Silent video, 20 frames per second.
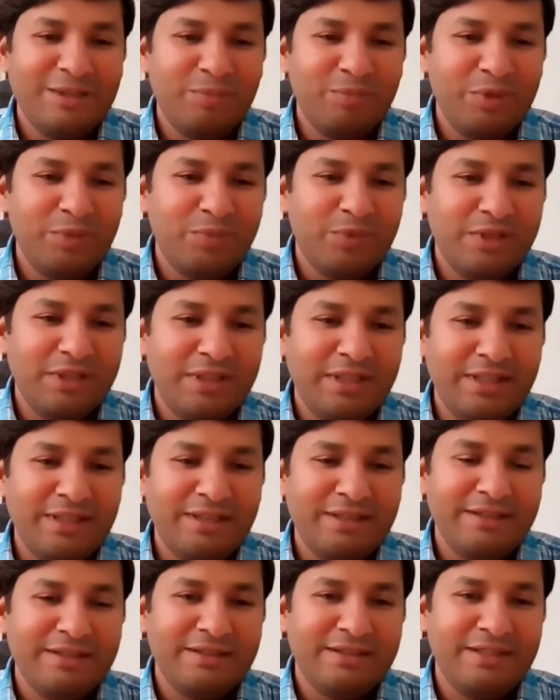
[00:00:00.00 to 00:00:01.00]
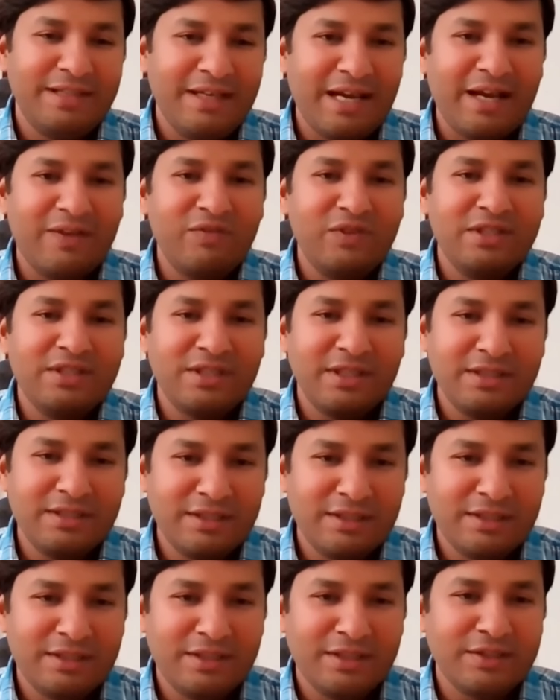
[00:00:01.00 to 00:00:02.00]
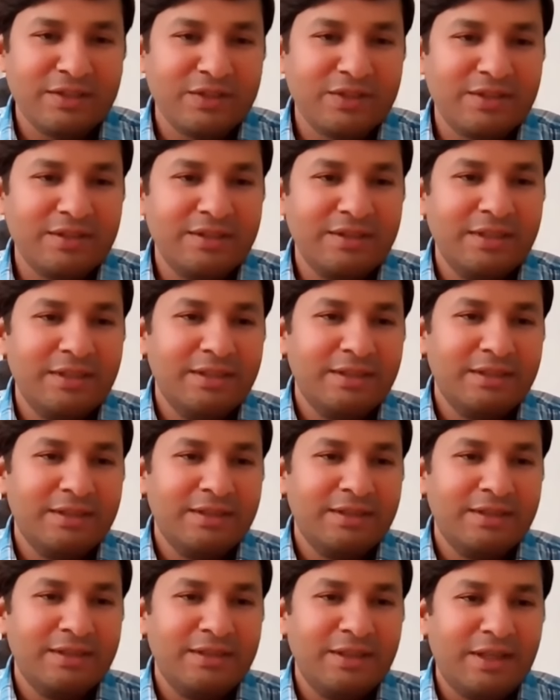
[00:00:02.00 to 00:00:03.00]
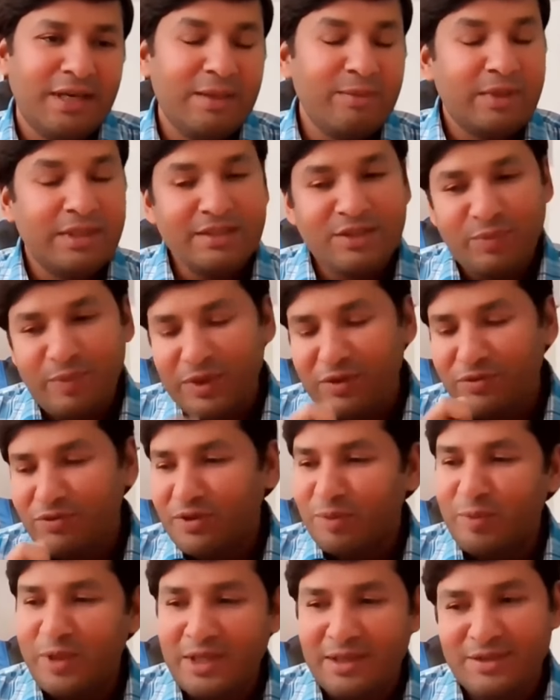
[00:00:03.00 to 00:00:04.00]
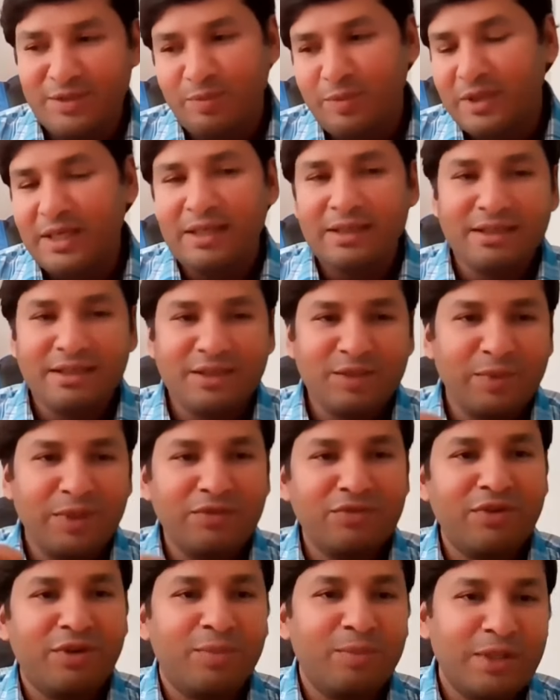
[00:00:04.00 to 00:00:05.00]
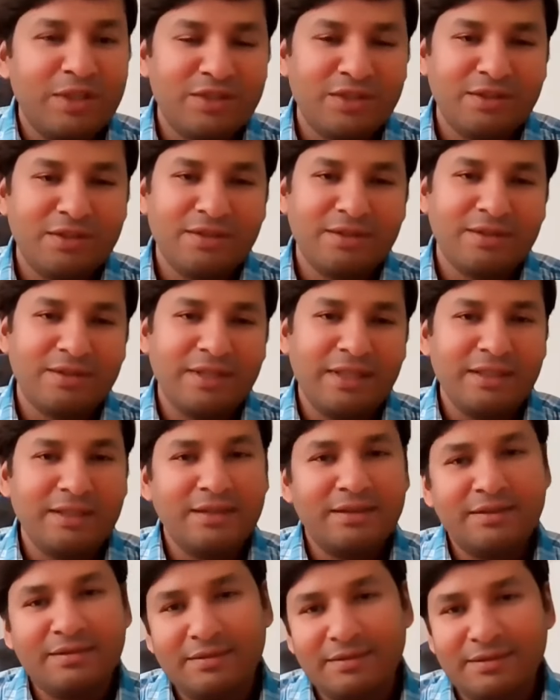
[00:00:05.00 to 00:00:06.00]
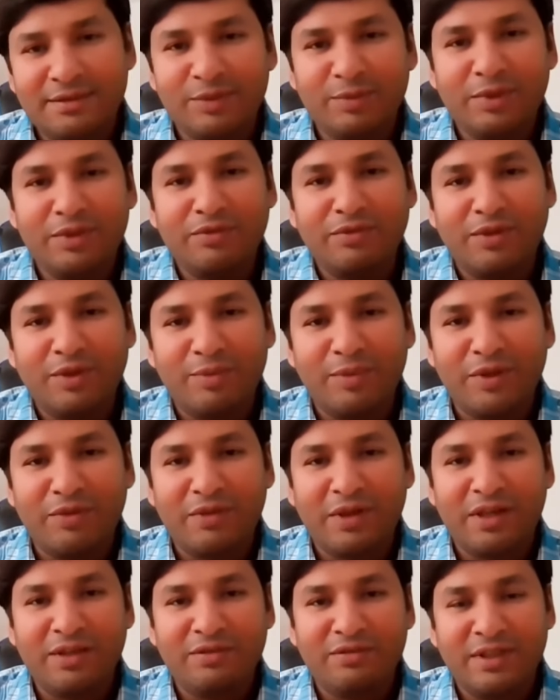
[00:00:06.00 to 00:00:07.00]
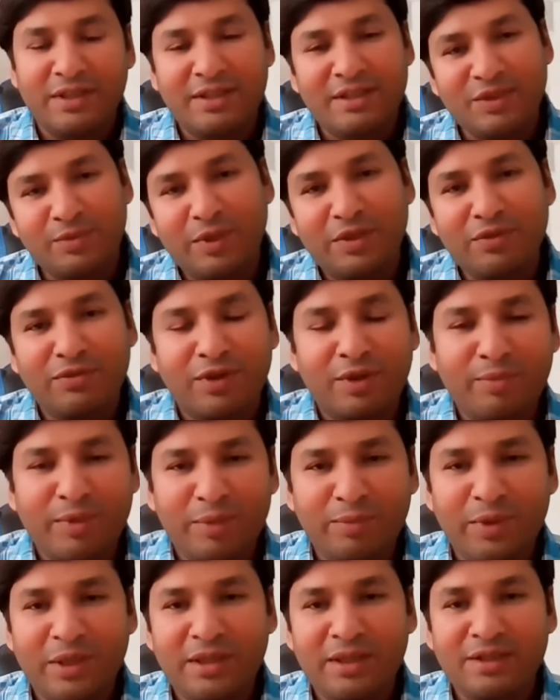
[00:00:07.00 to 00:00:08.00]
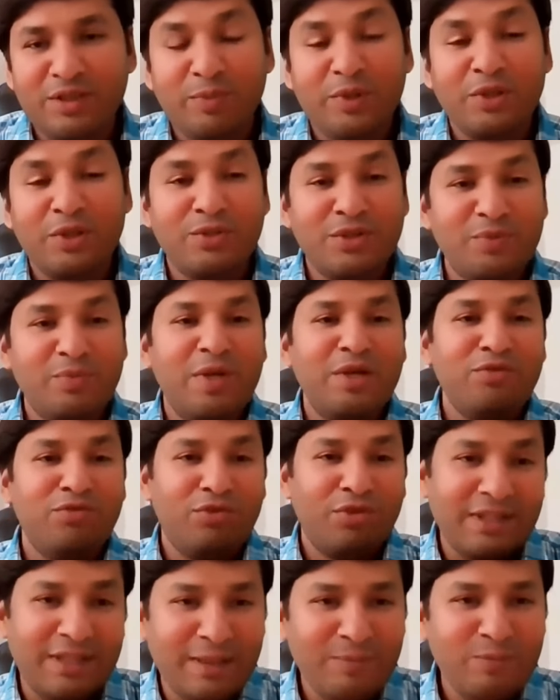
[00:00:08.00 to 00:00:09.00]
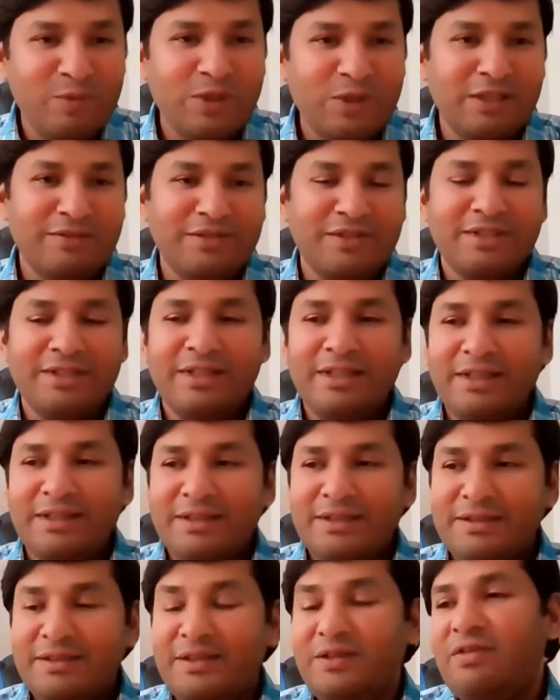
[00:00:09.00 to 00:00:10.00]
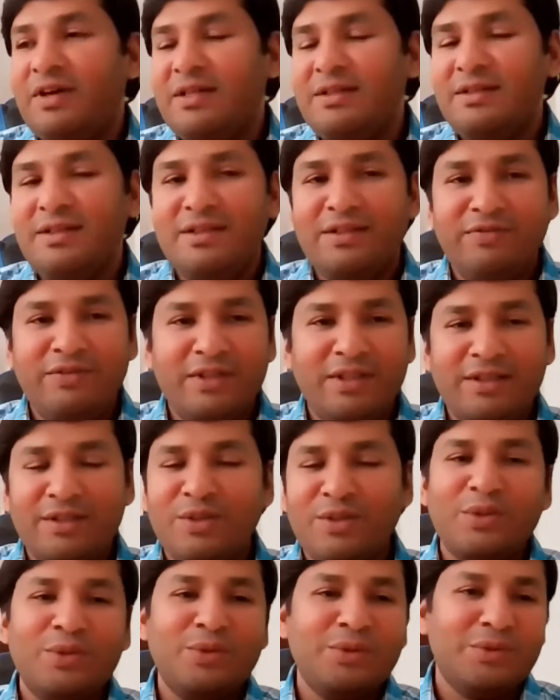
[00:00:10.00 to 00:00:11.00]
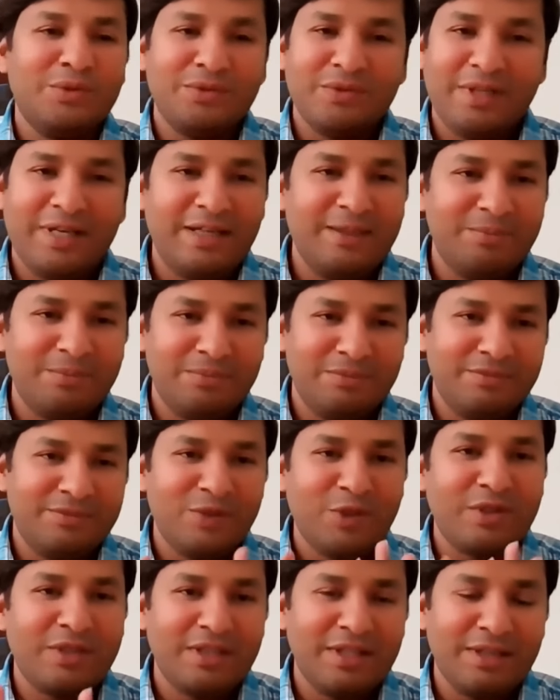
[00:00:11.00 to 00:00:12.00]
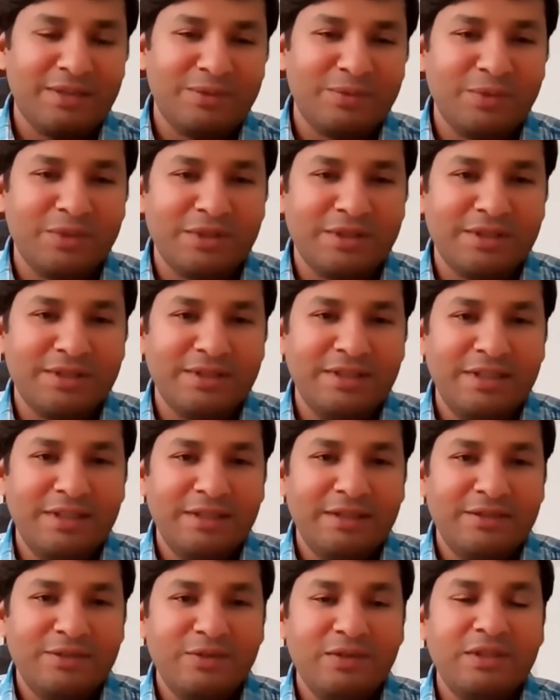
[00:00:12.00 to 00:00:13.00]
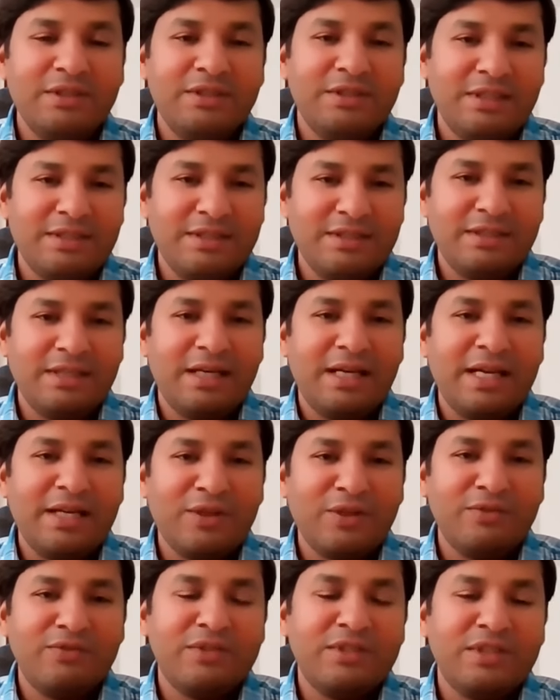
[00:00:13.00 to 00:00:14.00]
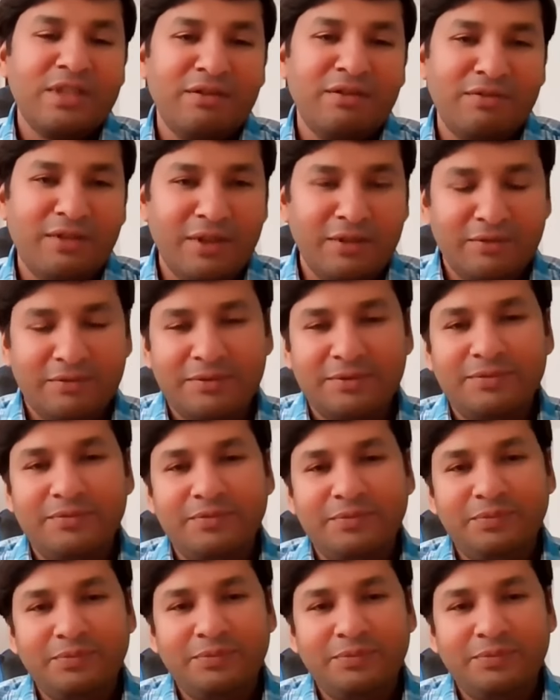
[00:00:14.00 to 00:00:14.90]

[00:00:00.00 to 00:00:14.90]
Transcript: Some people, they have this resistance. I can spend for my husband. I can spend for my children. I can spend for my wife. I can spend for my parents. But to spend for themselves, they find it difficult. No, I am not that person. That is a lack of self-love.